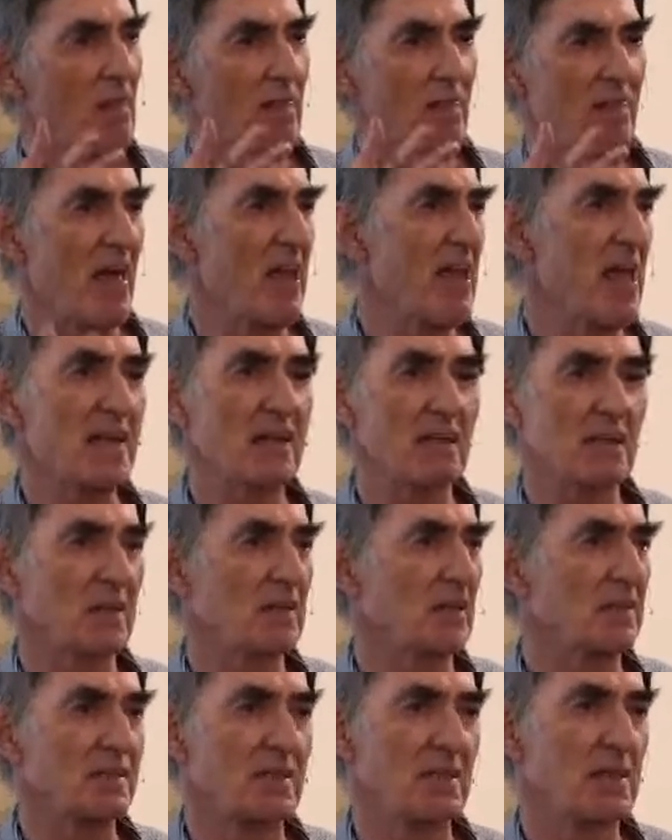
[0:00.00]
they ain't
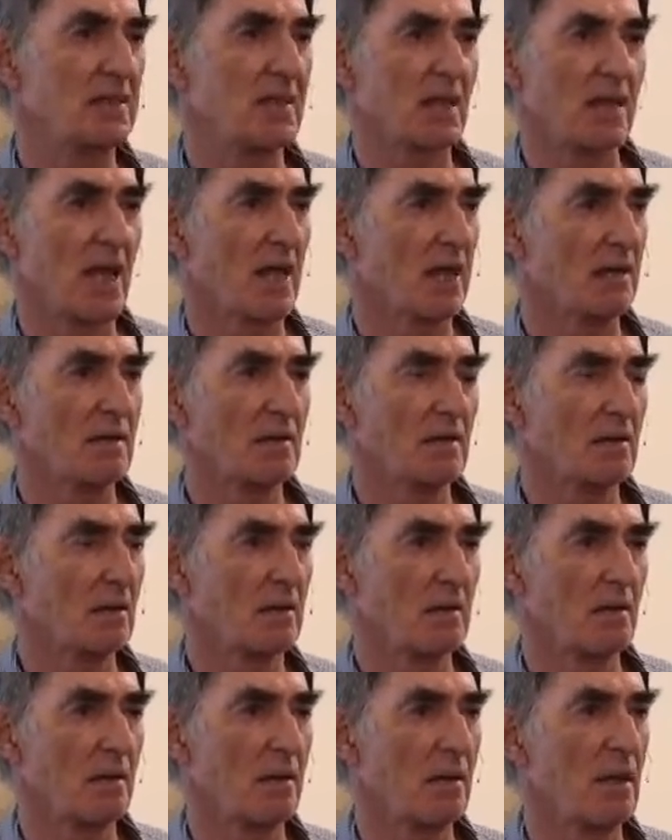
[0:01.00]
going to see it again.
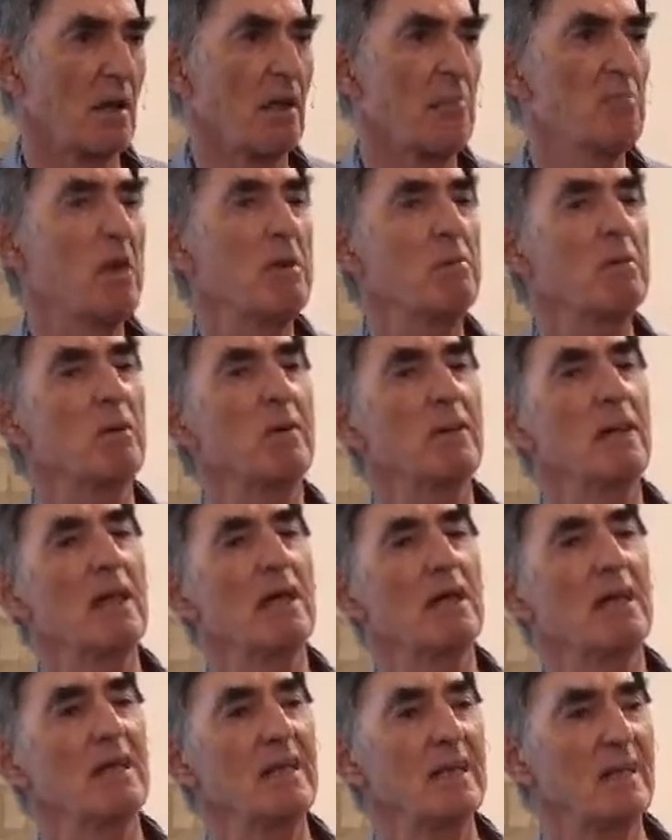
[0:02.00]
Maybe when they
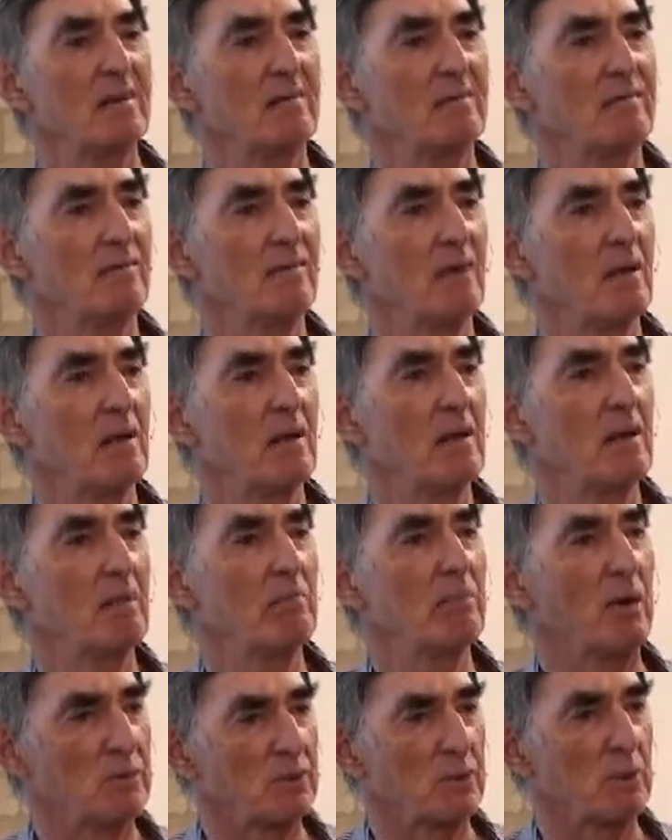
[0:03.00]
leave,
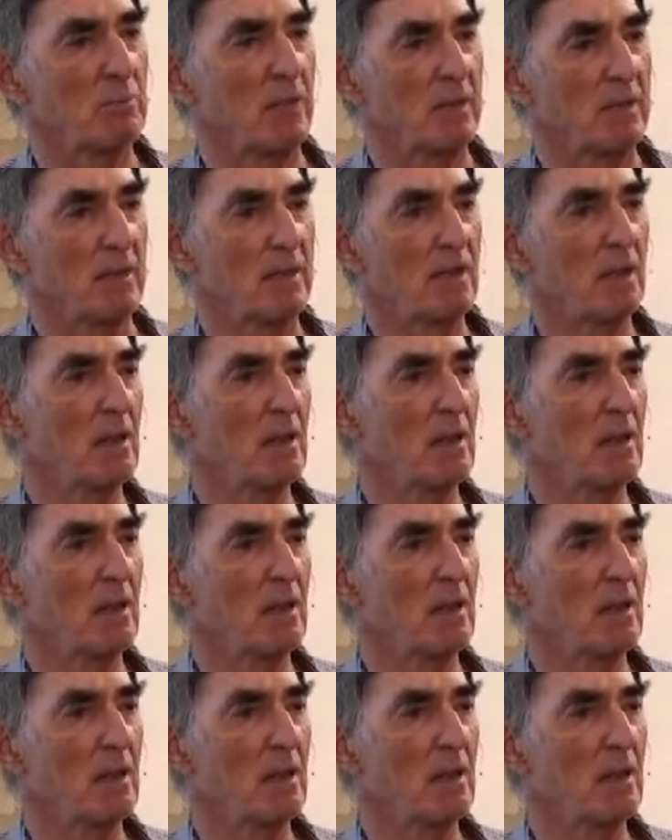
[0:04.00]
possibly.